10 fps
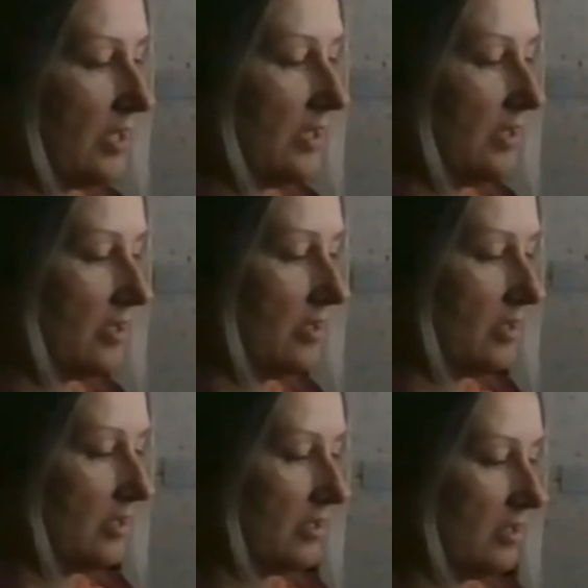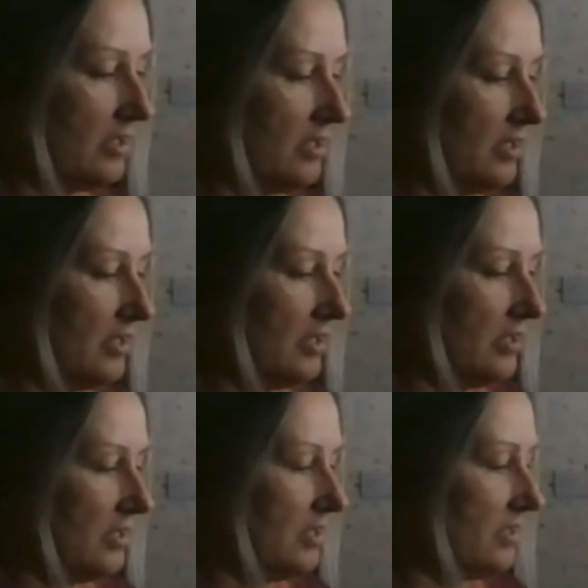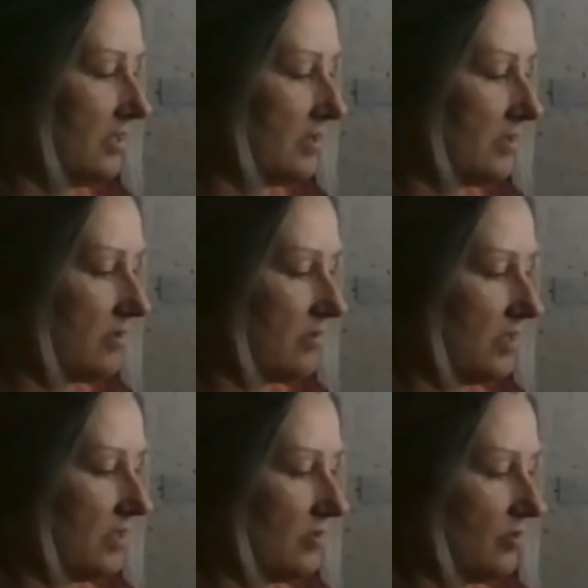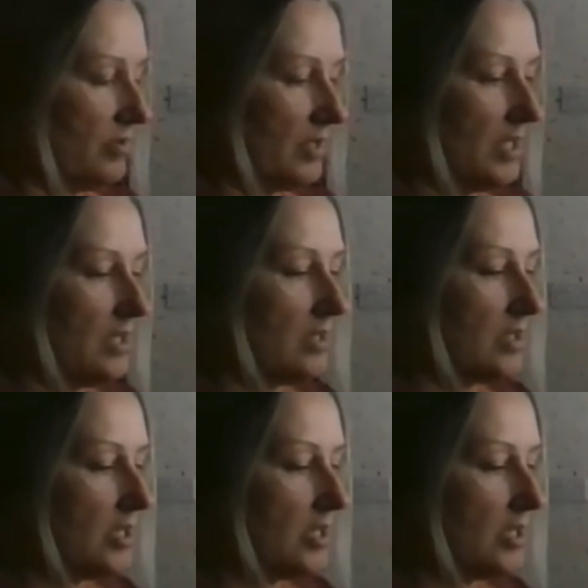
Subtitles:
along so that it's all nice